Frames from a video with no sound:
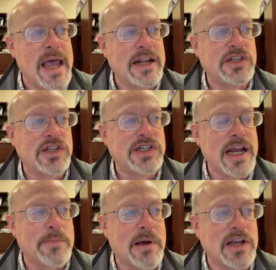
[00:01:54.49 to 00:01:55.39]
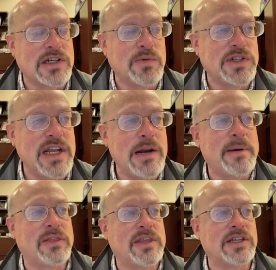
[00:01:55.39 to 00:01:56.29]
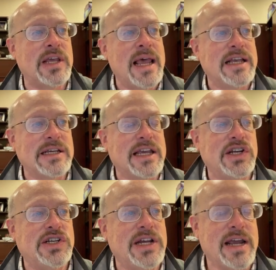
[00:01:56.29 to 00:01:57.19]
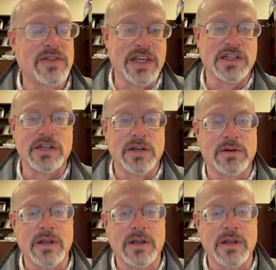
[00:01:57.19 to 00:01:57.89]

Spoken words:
And it's this checkbox. Now, what's neat about this is I can check this,